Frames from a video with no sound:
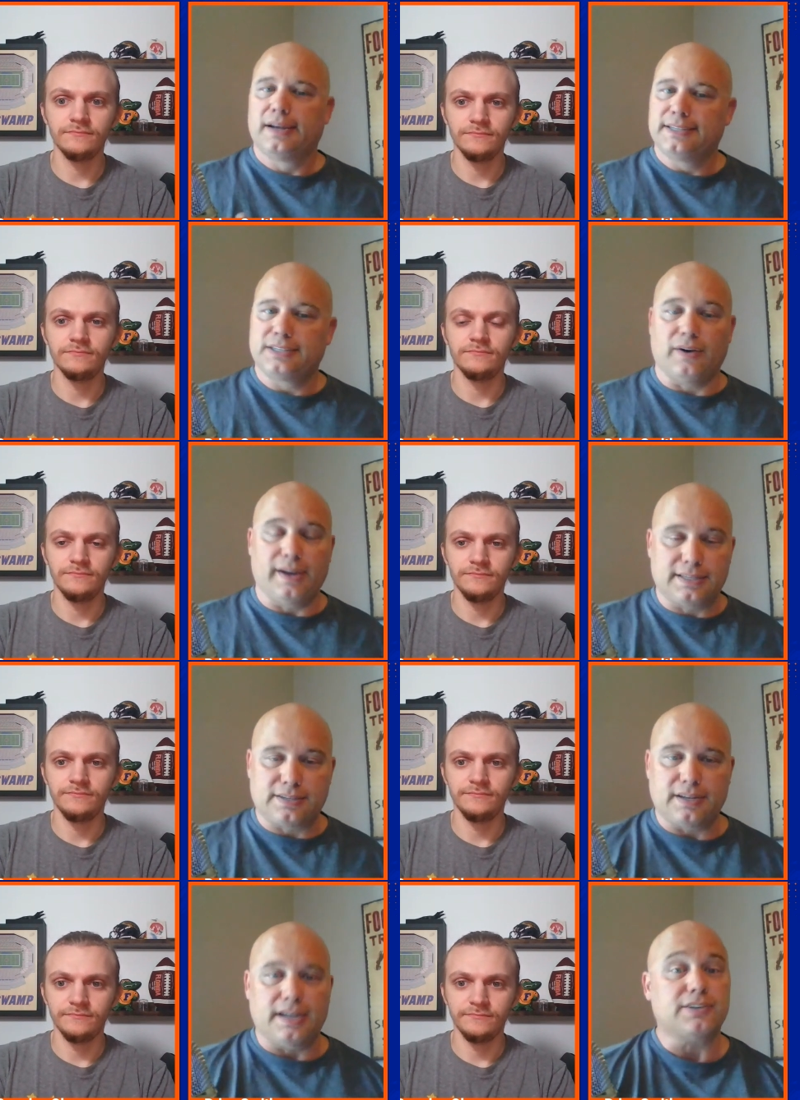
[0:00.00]
Speaker 1: So
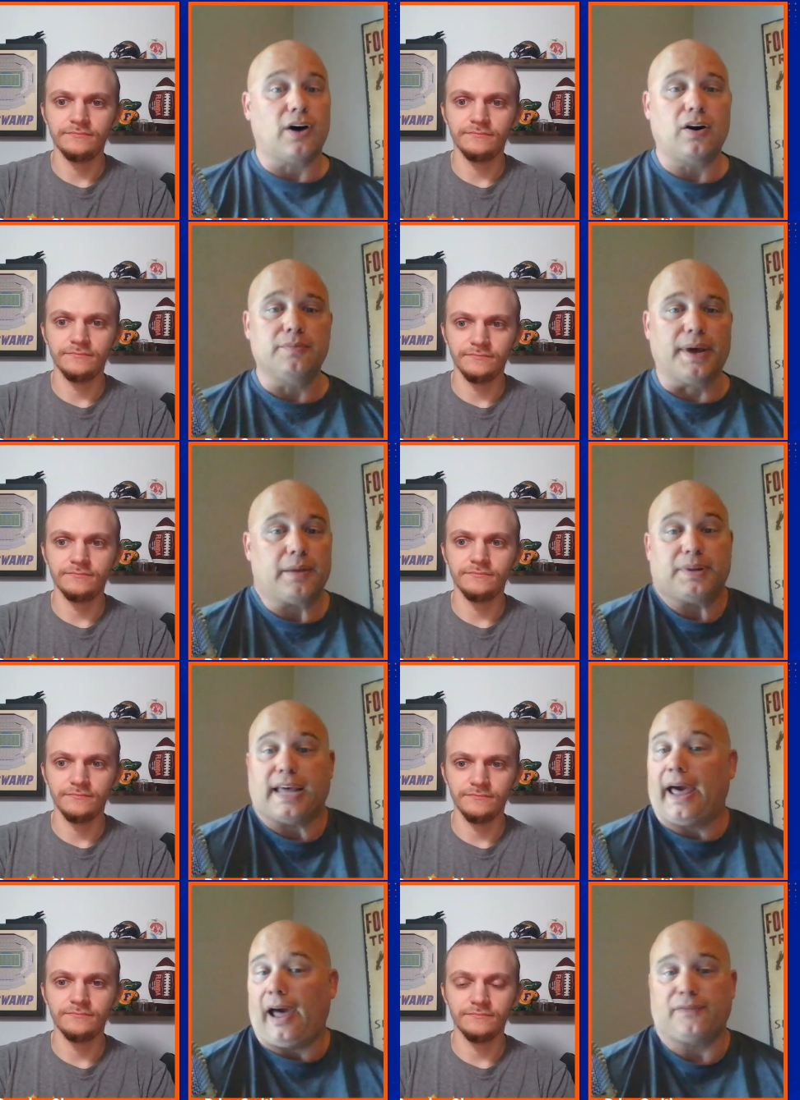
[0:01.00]
it's hard, man, but
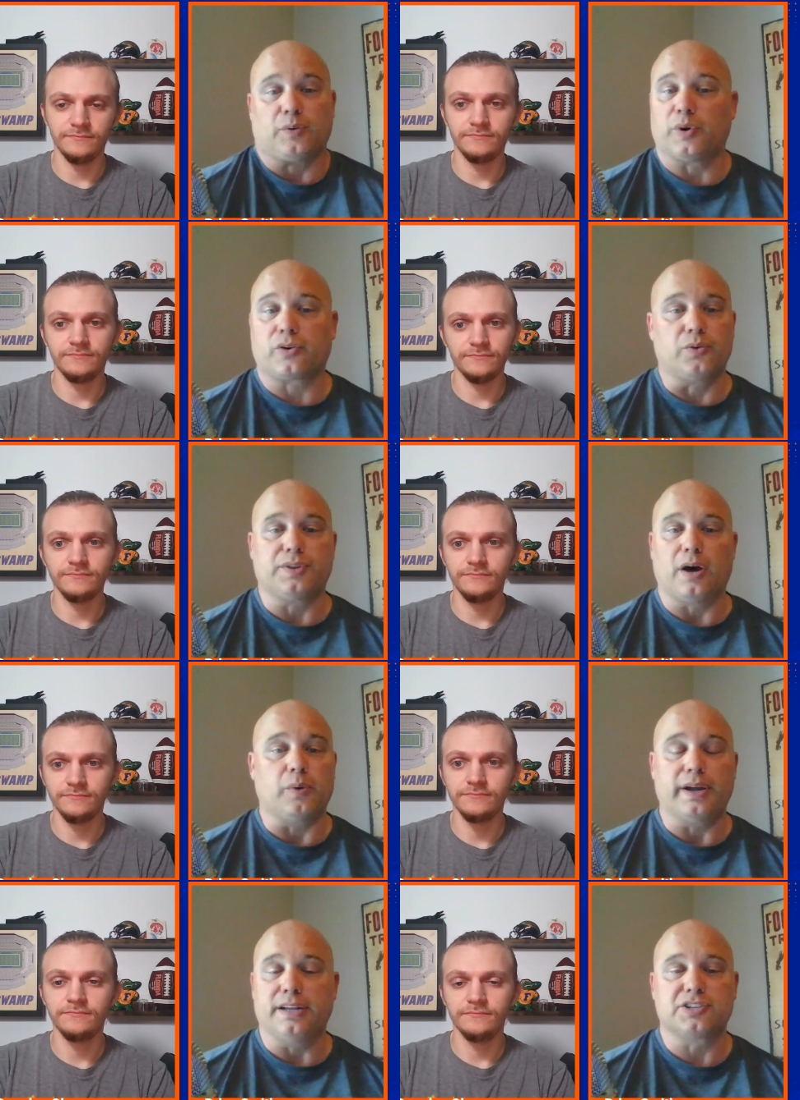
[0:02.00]
they have to recruit that
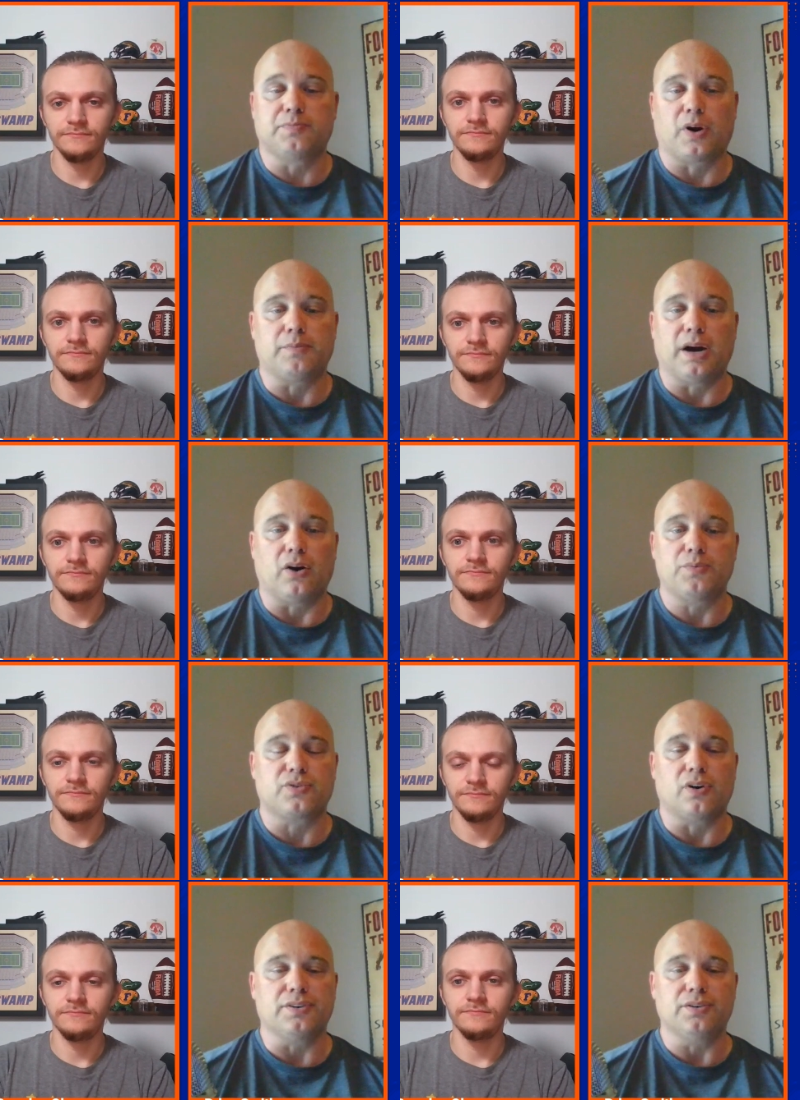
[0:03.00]
way. And it's smart by
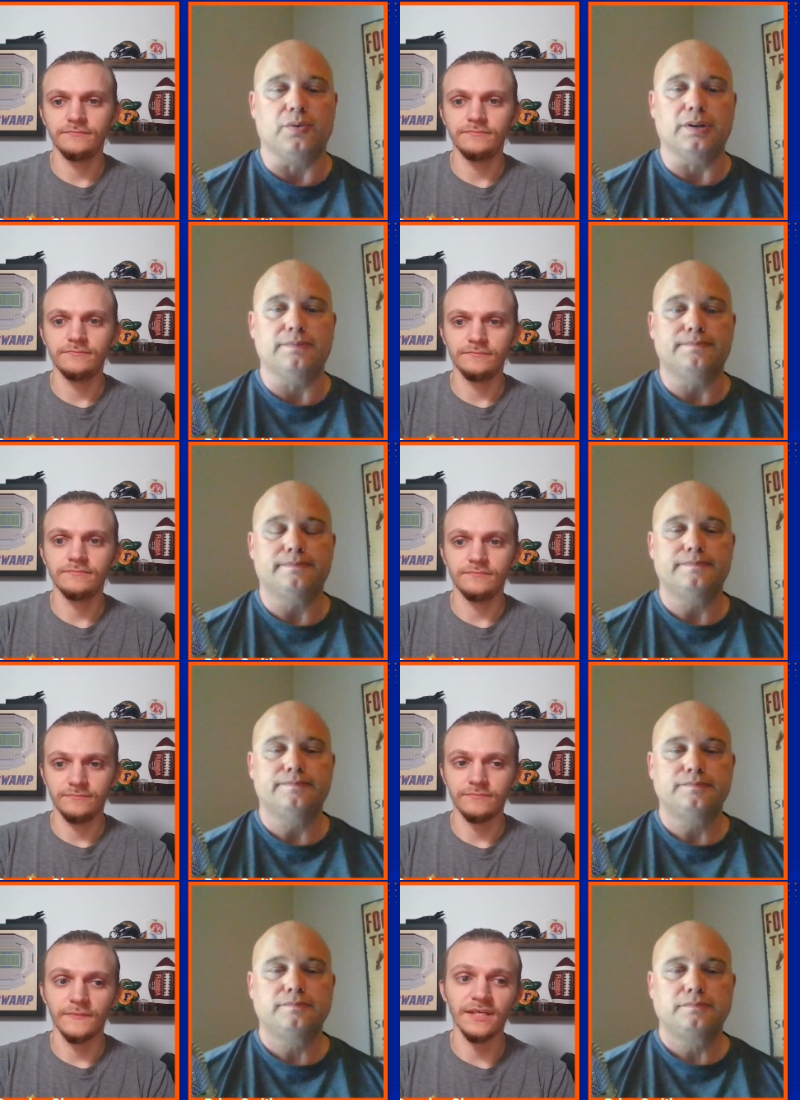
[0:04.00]
Armstrong to do it.
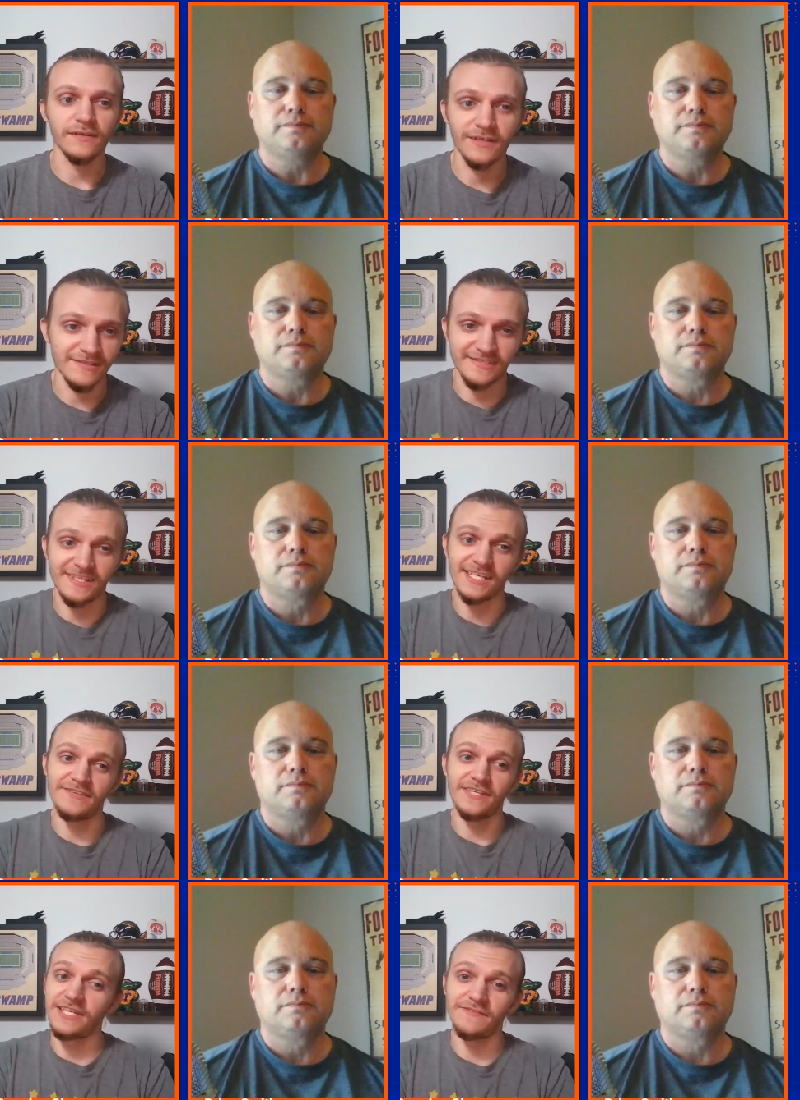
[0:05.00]
Speaker 2: Yeah, and I'll say,
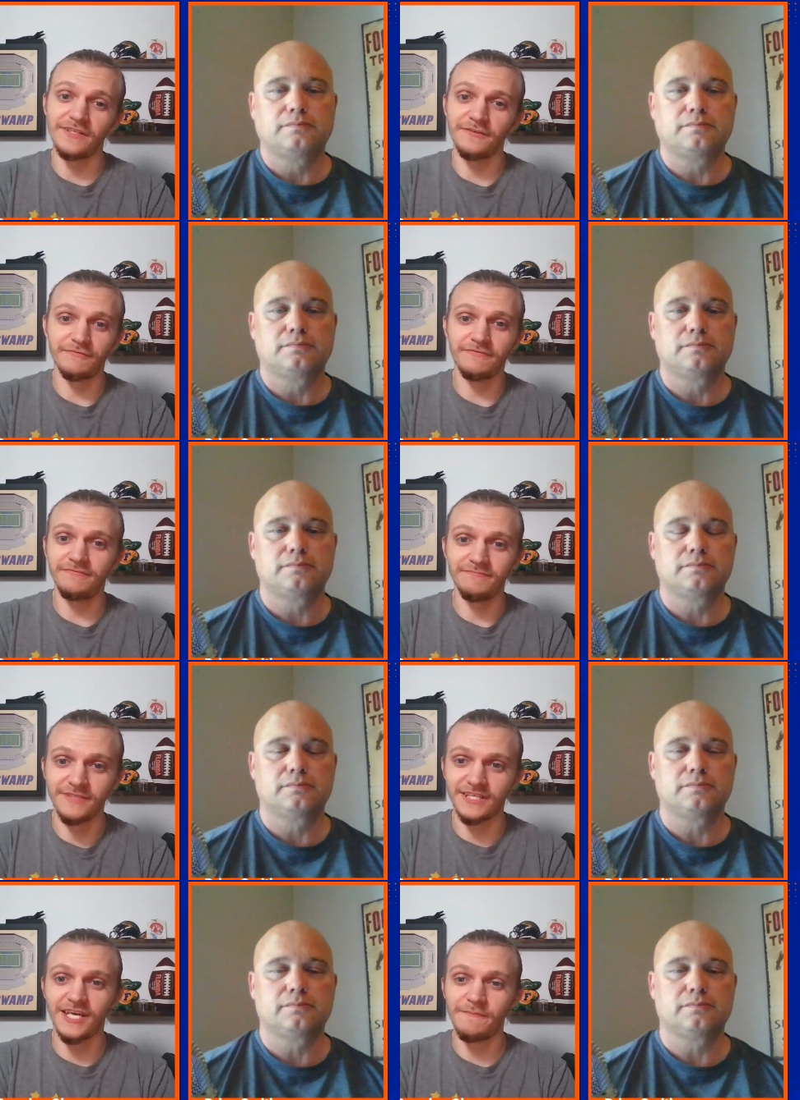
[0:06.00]
even if
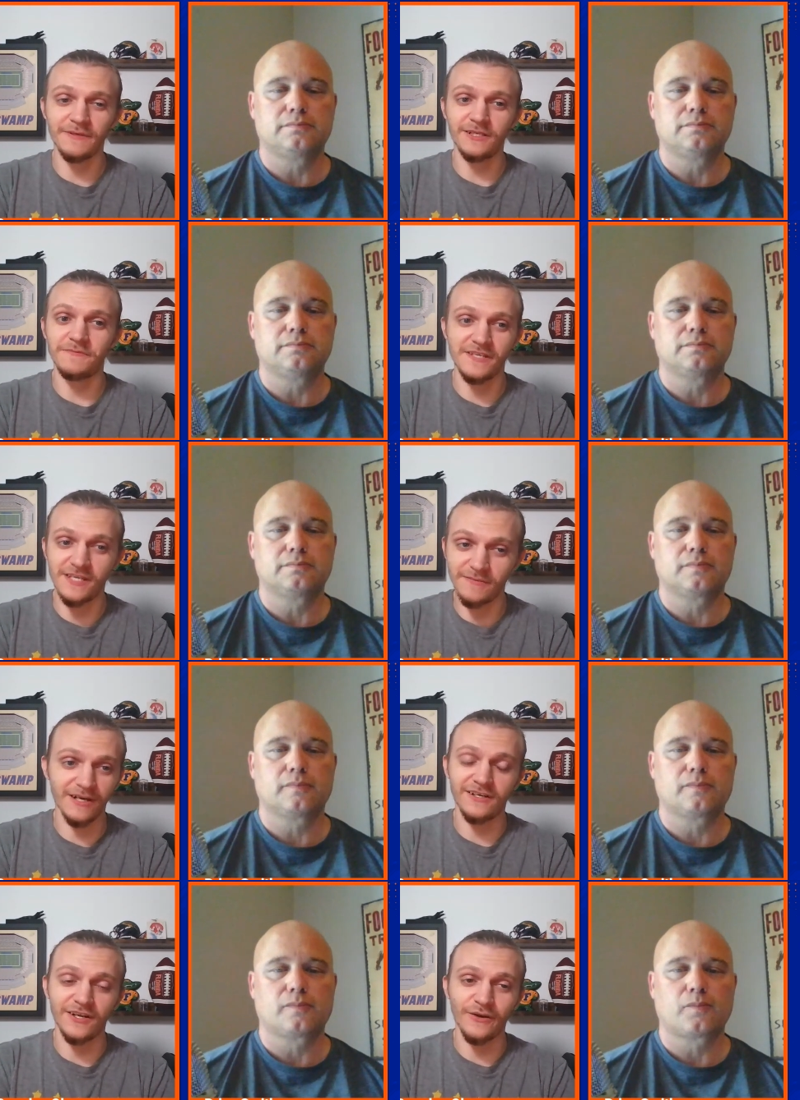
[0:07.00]
you can't pick up scheme,
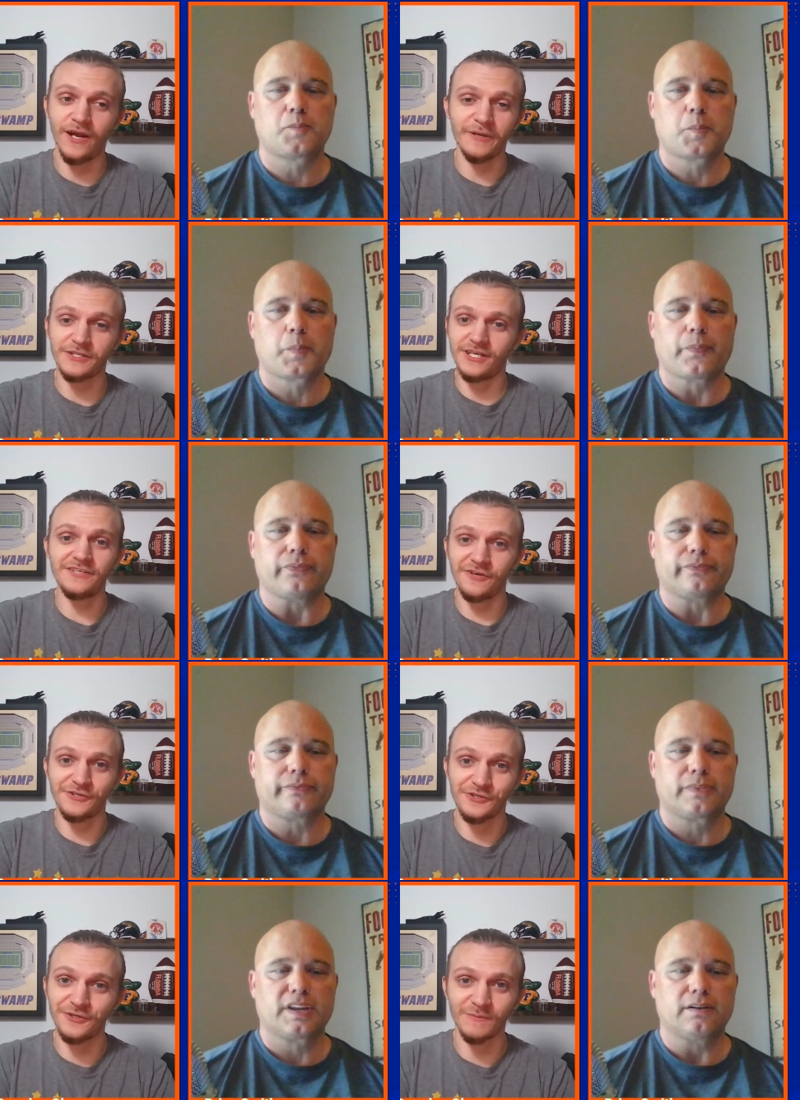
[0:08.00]
I don't know how much edge
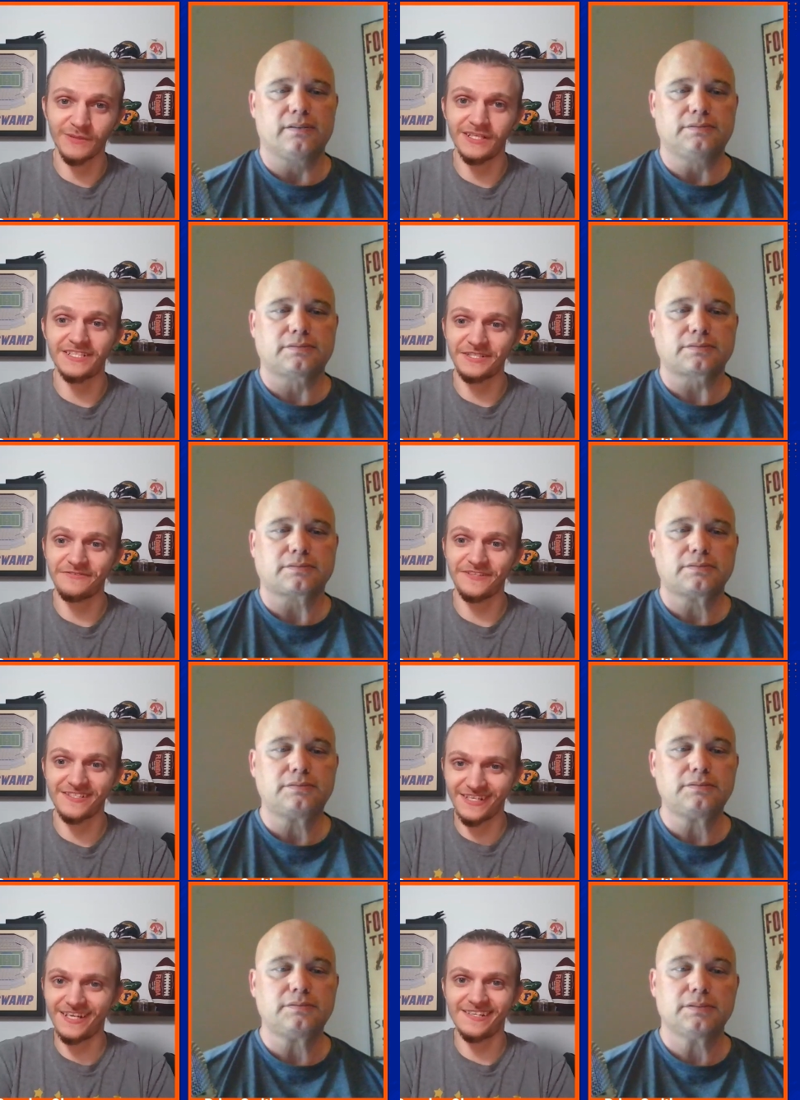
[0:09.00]
rusher you could play in a
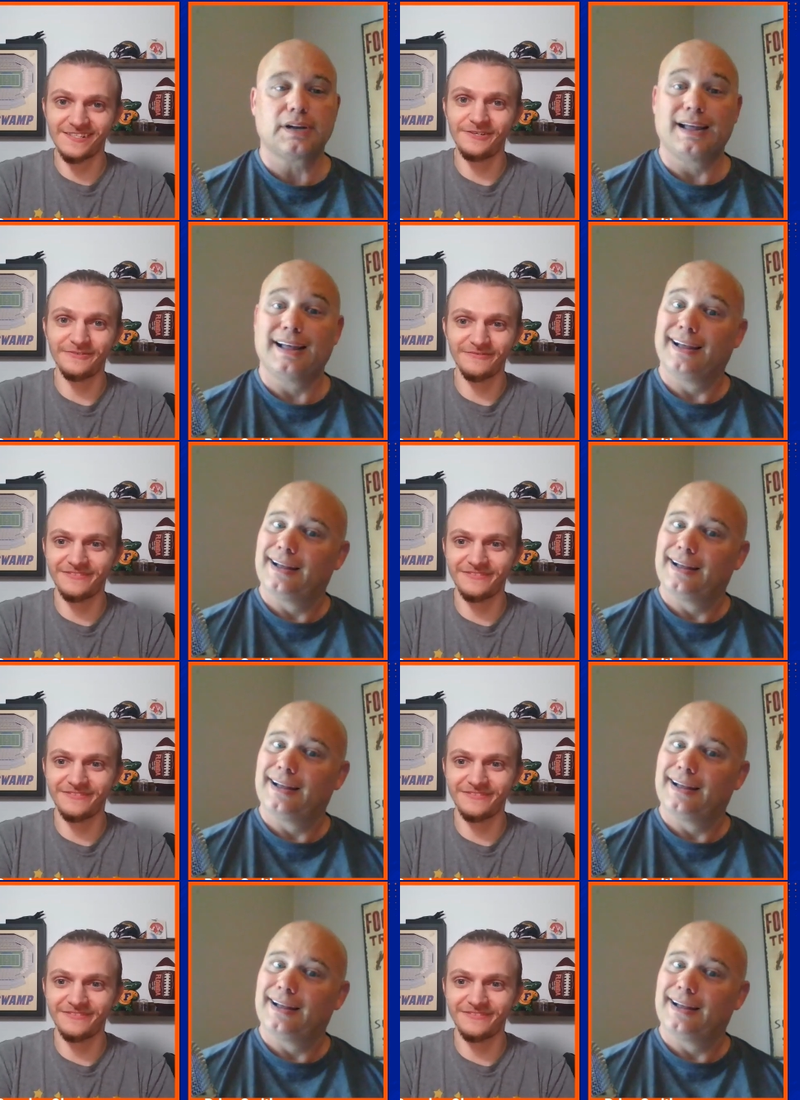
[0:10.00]
defense that asks their